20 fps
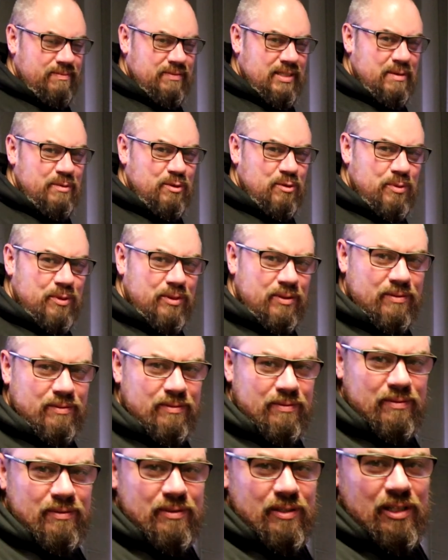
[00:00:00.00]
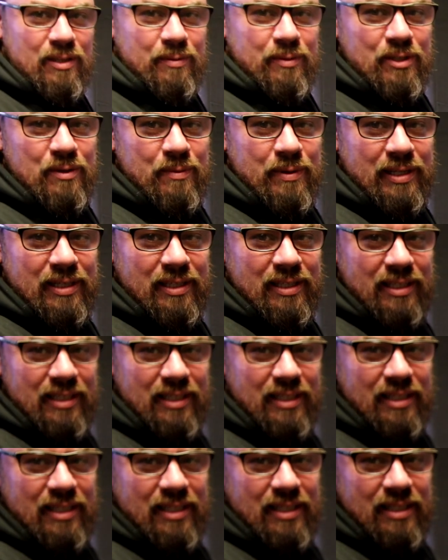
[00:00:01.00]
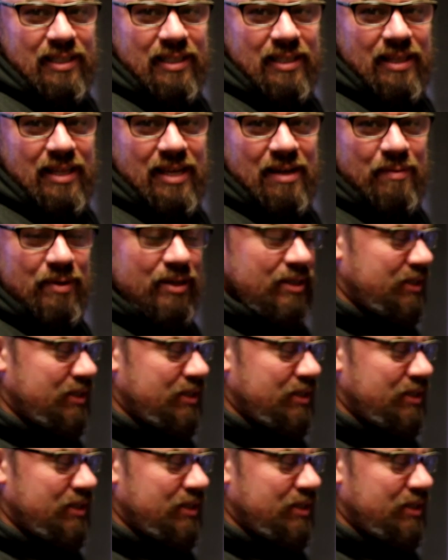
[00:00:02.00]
tablespoon, call it what you will, that